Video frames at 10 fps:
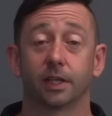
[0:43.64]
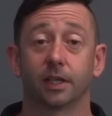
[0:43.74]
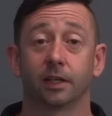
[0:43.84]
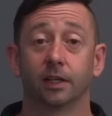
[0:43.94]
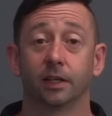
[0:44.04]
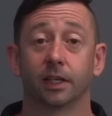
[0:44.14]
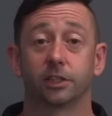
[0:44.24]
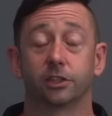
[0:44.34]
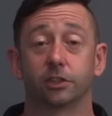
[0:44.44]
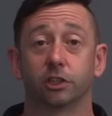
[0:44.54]
uh,
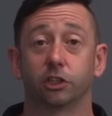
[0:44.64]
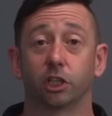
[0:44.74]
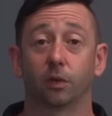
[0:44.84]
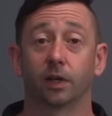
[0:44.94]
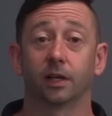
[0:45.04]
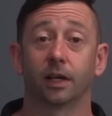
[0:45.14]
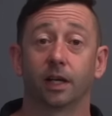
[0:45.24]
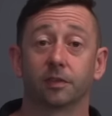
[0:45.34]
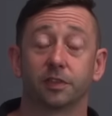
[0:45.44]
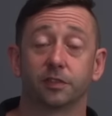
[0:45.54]
it's just a
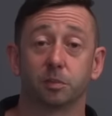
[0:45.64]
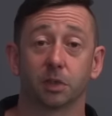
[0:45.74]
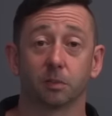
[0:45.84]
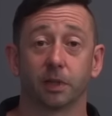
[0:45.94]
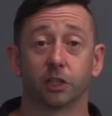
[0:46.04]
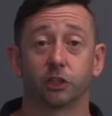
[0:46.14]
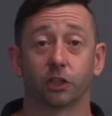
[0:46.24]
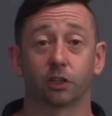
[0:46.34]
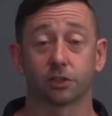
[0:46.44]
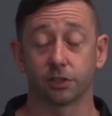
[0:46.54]
Showa 50 millimeter
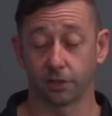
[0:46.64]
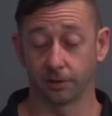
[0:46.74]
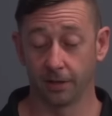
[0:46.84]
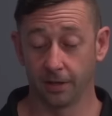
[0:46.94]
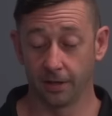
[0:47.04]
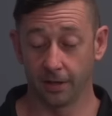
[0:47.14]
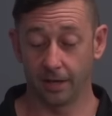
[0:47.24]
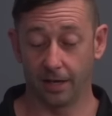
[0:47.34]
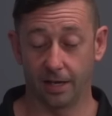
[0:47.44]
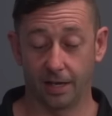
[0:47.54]
shock. So
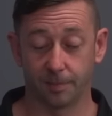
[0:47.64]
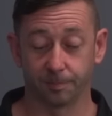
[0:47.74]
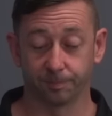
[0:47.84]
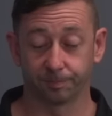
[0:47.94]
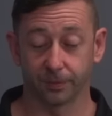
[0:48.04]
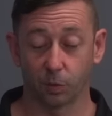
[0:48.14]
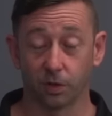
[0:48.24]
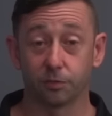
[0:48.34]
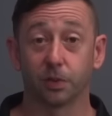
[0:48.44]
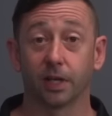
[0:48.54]
um,
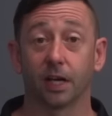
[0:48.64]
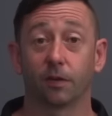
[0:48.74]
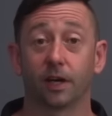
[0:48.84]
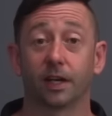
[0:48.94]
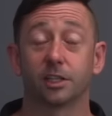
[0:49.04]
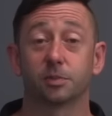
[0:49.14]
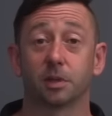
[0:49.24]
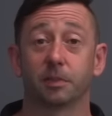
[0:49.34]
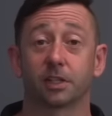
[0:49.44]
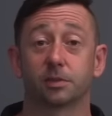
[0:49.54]
we've put our
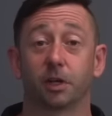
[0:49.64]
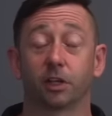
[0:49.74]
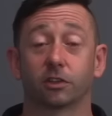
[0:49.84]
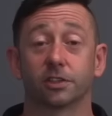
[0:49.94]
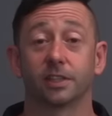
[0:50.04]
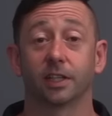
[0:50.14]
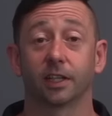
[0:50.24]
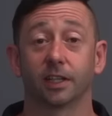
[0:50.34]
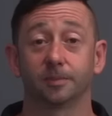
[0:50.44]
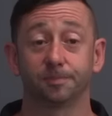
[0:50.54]
SPMX motocross
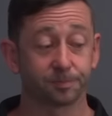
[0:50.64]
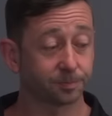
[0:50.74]
setting in.